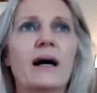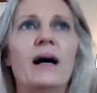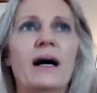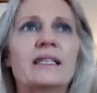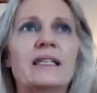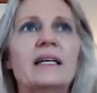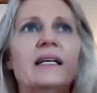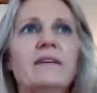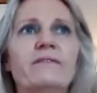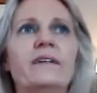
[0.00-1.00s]
I see it,
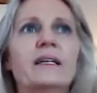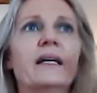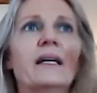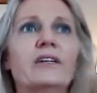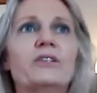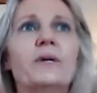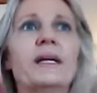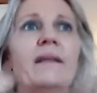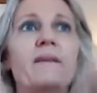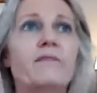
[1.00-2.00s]
I feel it, I do
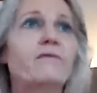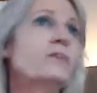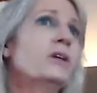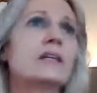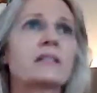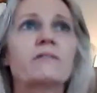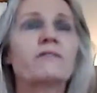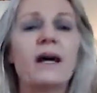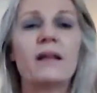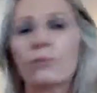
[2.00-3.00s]
it. And then you guys can
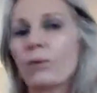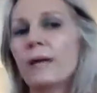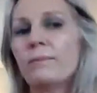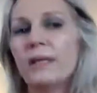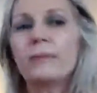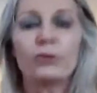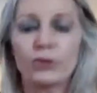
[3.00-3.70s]
find the right people